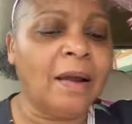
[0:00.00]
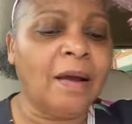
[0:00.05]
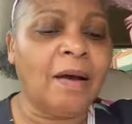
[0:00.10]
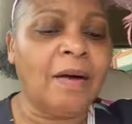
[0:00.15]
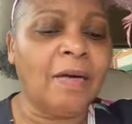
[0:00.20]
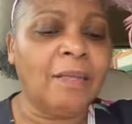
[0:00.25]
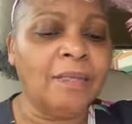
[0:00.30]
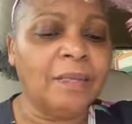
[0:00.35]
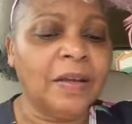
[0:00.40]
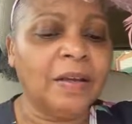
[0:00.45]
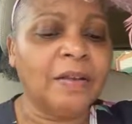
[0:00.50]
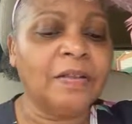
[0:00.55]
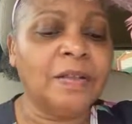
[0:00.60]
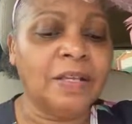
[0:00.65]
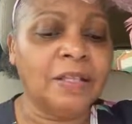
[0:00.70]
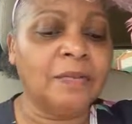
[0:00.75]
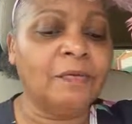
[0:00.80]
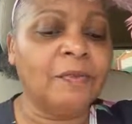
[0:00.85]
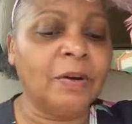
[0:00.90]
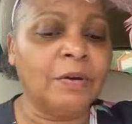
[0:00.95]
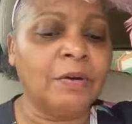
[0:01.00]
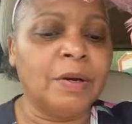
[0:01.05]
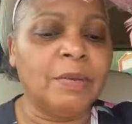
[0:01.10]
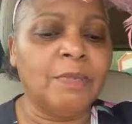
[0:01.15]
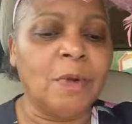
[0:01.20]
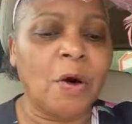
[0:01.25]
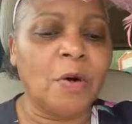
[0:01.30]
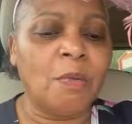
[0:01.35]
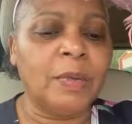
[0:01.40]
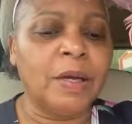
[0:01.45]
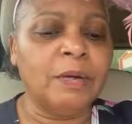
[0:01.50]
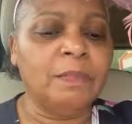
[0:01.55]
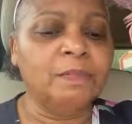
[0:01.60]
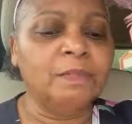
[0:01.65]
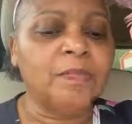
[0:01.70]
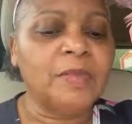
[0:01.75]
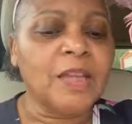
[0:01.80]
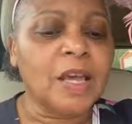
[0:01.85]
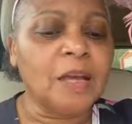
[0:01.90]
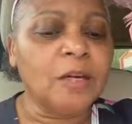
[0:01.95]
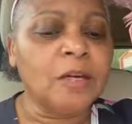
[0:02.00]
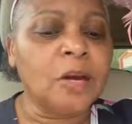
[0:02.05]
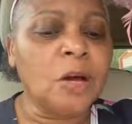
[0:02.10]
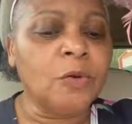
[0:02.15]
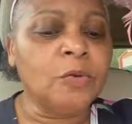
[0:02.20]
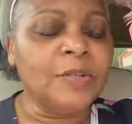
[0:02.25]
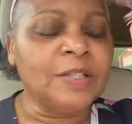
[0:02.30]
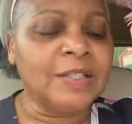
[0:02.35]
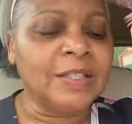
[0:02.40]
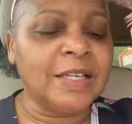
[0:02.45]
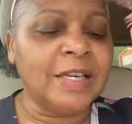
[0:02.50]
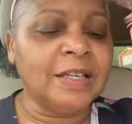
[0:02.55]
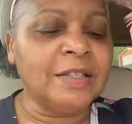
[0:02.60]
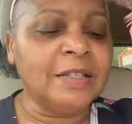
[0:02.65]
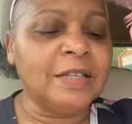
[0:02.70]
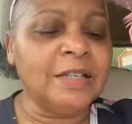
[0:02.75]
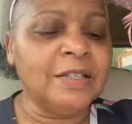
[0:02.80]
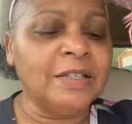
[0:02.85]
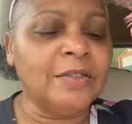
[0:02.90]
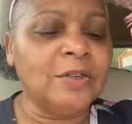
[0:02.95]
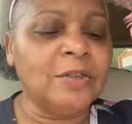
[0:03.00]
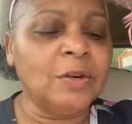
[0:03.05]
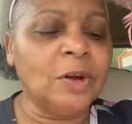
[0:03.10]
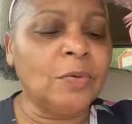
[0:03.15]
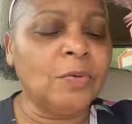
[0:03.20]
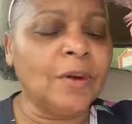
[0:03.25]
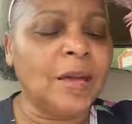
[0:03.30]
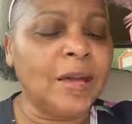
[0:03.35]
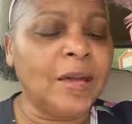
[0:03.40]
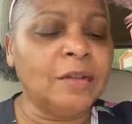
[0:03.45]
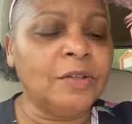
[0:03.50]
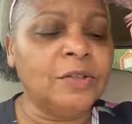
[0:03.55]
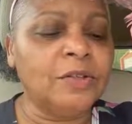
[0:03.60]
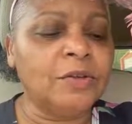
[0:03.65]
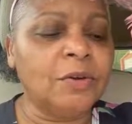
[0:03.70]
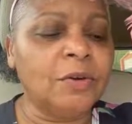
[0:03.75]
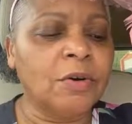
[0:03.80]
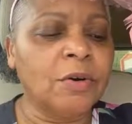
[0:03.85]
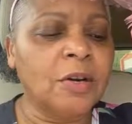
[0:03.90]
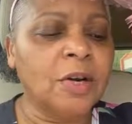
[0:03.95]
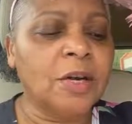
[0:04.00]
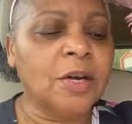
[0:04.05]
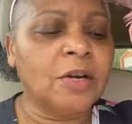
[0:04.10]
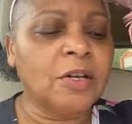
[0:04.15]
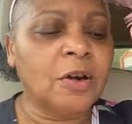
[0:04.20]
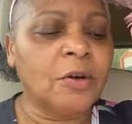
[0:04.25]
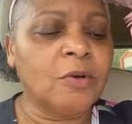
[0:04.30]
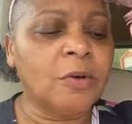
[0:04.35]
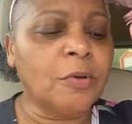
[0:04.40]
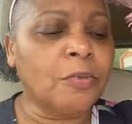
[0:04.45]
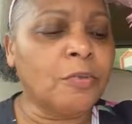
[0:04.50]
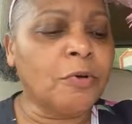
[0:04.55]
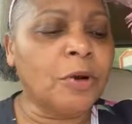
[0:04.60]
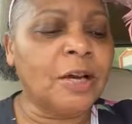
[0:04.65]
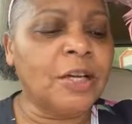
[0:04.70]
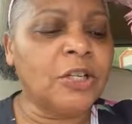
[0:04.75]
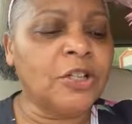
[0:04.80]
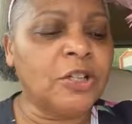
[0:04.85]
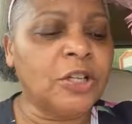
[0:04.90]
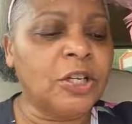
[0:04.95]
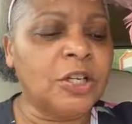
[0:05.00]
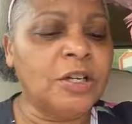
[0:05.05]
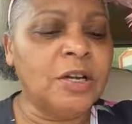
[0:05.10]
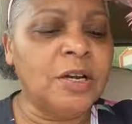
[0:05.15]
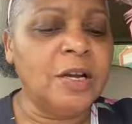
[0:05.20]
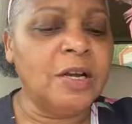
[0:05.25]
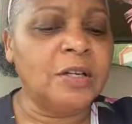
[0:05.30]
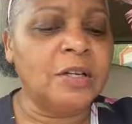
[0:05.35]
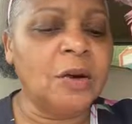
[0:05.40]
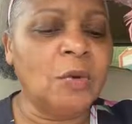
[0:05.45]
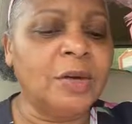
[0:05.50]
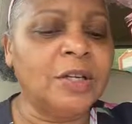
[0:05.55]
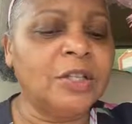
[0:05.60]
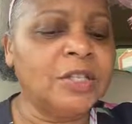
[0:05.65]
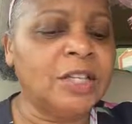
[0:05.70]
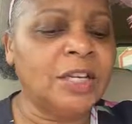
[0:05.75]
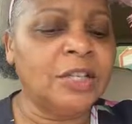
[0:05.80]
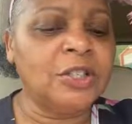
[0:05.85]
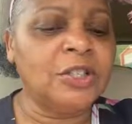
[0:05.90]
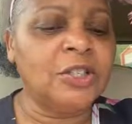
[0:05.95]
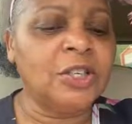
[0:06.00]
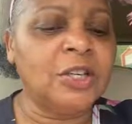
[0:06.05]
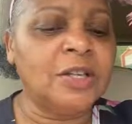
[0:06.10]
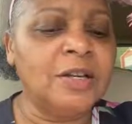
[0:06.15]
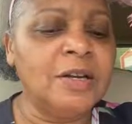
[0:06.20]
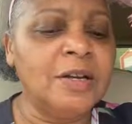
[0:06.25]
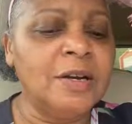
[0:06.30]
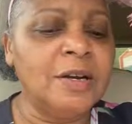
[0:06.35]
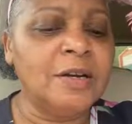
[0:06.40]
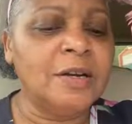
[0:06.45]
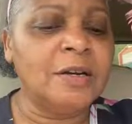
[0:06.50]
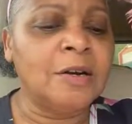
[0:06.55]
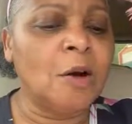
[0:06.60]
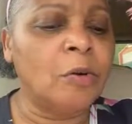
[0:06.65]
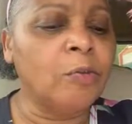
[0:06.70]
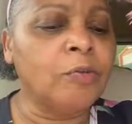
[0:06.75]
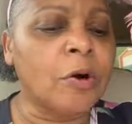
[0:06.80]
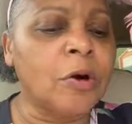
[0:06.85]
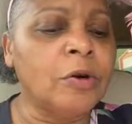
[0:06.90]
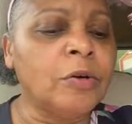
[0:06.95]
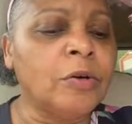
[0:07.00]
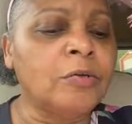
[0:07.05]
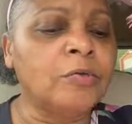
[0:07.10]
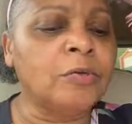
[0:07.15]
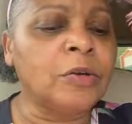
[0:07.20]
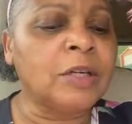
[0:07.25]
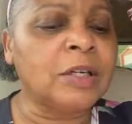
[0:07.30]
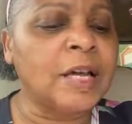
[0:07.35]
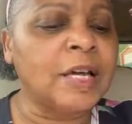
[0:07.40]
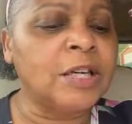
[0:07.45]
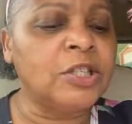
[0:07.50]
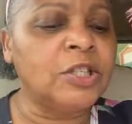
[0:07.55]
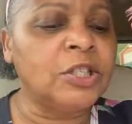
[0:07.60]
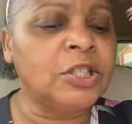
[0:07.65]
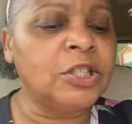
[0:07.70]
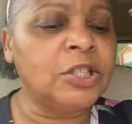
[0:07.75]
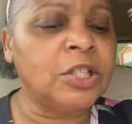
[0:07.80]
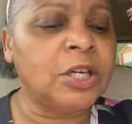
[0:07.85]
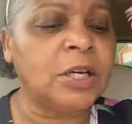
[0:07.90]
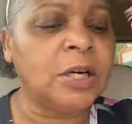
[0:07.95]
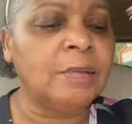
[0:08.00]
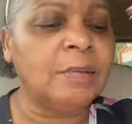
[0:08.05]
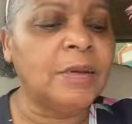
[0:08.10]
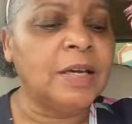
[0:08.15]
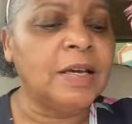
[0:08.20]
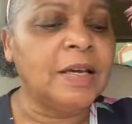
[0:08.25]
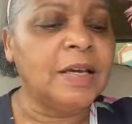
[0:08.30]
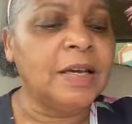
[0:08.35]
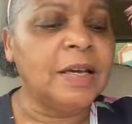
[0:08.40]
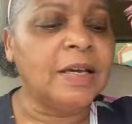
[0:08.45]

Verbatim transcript: now, this very moment. No sickness, no cancer, no depression, no addiction, no broken relationship